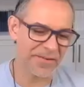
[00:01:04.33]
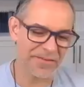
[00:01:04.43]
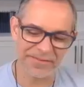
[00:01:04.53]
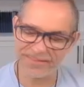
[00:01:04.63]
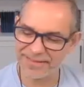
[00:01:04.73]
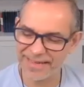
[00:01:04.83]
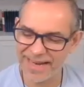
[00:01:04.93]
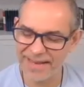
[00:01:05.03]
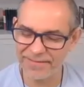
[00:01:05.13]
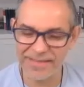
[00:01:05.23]
you know,
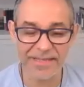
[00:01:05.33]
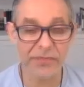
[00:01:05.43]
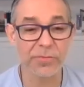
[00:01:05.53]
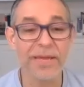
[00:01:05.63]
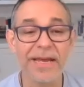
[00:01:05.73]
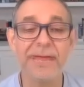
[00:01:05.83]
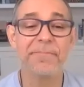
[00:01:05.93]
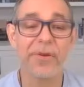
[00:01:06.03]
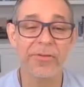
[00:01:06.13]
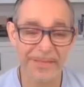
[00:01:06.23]
I've listened to
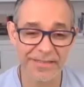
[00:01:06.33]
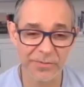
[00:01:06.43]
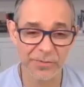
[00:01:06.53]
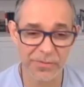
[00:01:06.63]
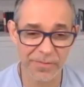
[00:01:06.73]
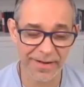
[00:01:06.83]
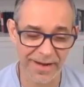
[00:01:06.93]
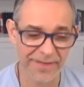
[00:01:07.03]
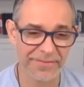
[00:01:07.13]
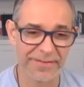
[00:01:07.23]
many podcasts throughout my
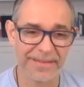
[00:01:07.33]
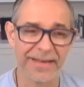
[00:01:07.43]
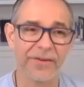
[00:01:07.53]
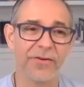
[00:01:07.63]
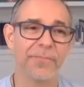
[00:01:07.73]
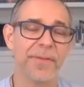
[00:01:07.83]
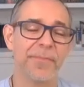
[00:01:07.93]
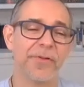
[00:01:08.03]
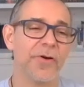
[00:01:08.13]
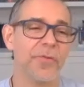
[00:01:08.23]
life, and a lot of
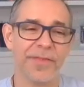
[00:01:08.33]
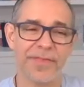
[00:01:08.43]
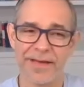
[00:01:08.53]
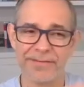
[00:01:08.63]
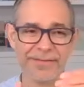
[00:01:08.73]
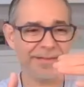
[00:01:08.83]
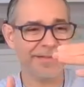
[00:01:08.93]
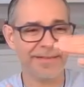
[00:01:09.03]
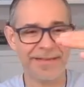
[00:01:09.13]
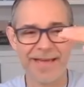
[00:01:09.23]
people come with a,
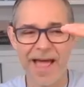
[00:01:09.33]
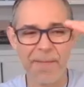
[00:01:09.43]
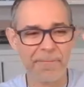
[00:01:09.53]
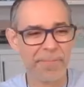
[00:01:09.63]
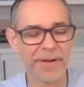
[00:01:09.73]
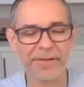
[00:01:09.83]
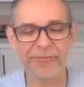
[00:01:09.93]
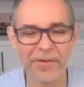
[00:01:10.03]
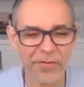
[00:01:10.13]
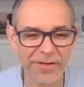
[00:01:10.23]
a pre
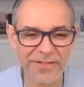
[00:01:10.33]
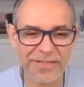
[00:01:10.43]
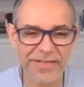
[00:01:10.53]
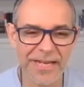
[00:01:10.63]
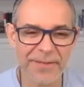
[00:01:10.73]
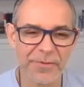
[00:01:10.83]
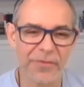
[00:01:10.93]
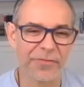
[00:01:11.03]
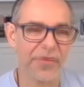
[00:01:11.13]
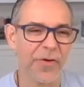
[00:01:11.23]
recorded script
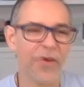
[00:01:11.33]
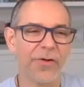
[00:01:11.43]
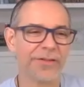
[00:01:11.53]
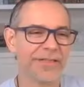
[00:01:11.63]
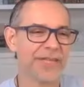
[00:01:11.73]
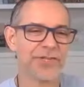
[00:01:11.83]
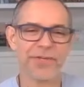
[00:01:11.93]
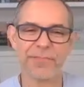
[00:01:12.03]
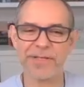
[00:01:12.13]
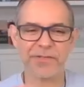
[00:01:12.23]
of all the
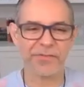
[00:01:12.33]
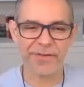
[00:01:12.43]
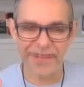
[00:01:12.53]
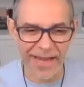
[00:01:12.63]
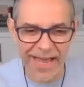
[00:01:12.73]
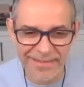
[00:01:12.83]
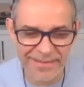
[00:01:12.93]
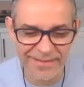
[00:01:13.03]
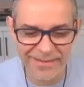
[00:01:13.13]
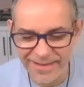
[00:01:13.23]
achievements of their
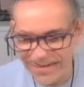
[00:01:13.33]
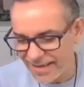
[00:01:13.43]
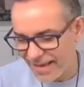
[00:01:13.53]
guests.